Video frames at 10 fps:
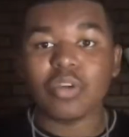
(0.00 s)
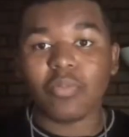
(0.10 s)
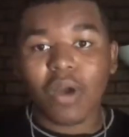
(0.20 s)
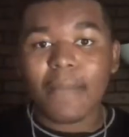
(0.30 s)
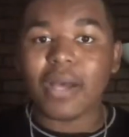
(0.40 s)
Your
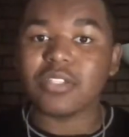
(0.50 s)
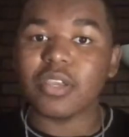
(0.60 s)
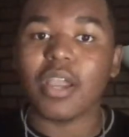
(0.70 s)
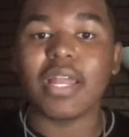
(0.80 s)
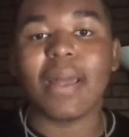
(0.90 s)
boy Mouse
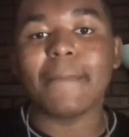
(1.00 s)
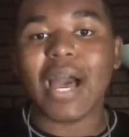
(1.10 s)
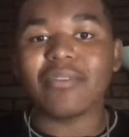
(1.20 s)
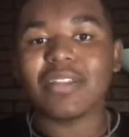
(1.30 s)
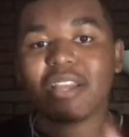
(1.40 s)
here, and I'm
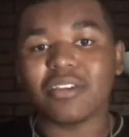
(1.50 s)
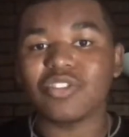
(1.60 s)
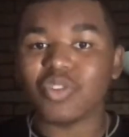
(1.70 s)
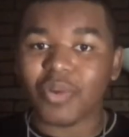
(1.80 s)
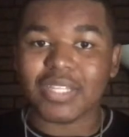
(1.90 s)
back with another
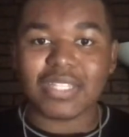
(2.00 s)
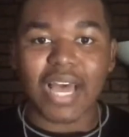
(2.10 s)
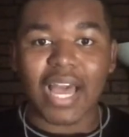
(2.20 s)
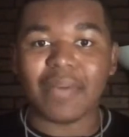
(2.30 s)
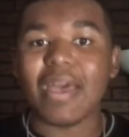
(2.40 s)
story
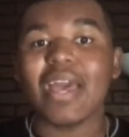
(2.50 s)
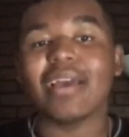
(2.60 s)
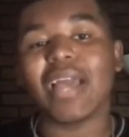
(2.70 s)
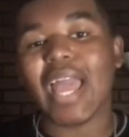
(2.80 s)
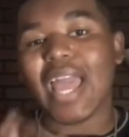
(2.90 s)
time.
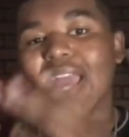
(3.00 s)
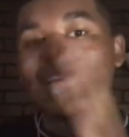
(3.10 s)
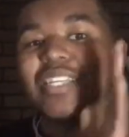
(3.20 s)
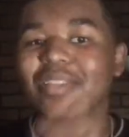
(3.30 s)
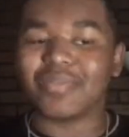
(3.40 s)

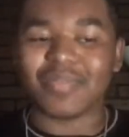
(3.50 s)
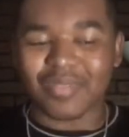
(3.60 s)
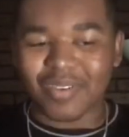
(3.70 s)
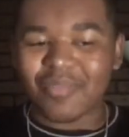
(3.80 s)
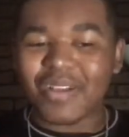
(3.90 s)
And
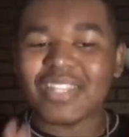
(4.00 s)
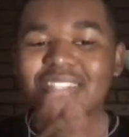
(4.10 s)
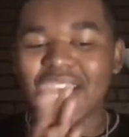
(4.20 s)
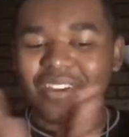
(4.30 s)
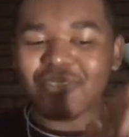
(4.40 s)
you read the
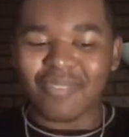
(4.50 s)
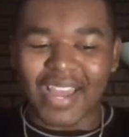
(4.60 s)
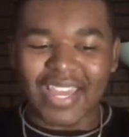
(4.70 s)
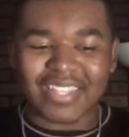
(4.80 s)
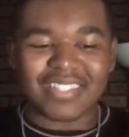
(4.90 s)
title
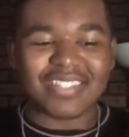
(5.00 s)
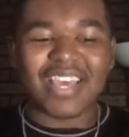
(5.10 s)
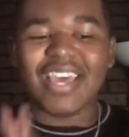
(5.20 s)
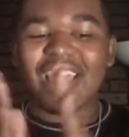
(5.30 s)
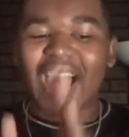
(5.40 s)
right.
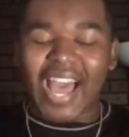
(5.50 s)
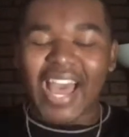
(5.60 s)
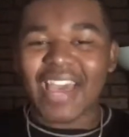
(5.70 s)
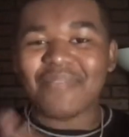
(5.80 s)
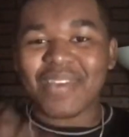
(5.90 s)

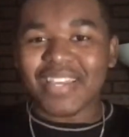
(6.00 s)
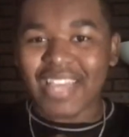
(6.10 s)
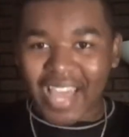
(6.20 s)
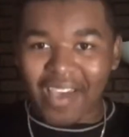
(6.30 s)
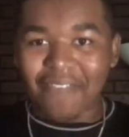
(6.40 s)
I've been
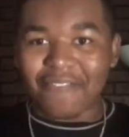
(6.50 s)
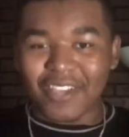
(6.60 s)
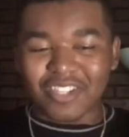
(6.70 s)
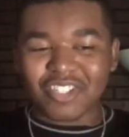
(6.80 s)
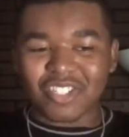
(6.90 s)

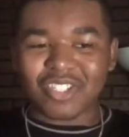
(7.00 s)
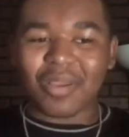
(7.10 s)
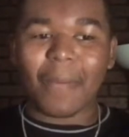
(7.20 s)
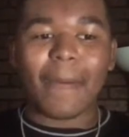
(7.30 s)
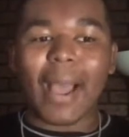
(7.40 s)
catfished.
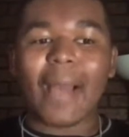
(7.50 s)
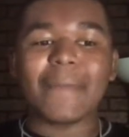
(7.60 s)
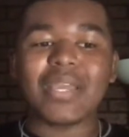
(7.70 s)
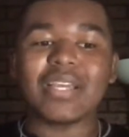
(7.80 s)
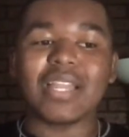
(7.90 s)

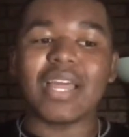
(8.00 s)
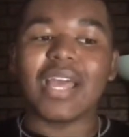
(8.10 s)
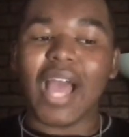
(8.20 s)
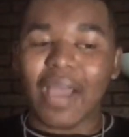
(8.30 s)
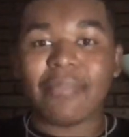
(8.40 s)
I mean,
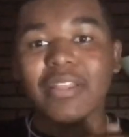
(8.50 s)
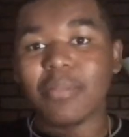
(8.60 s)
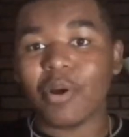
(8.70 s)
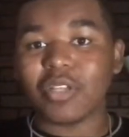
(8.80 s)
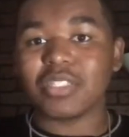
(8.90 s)
I met
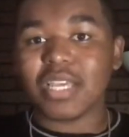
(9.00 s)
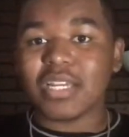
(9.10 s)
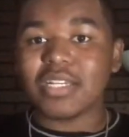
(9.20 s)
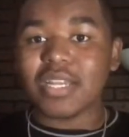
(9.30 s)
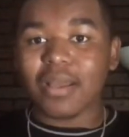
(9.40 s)
the
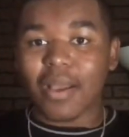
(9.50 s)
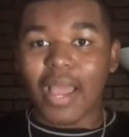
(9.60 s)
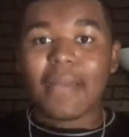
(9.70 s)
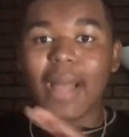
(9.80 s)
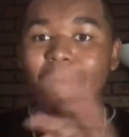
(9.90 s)
person,
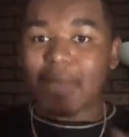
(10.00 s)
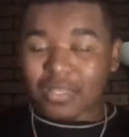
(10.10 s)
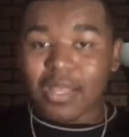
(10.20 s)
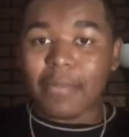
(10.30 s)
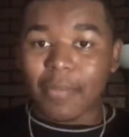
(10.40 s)
and I
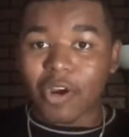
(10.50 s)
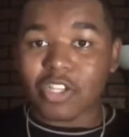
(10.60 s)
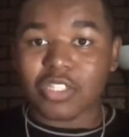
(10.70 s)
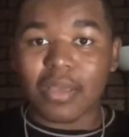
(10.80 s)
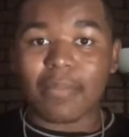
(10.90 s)
met them in
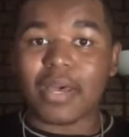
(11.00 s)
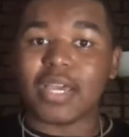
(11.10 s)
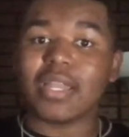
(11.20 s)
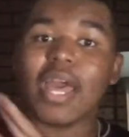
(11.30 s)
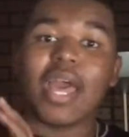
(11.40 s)
person, but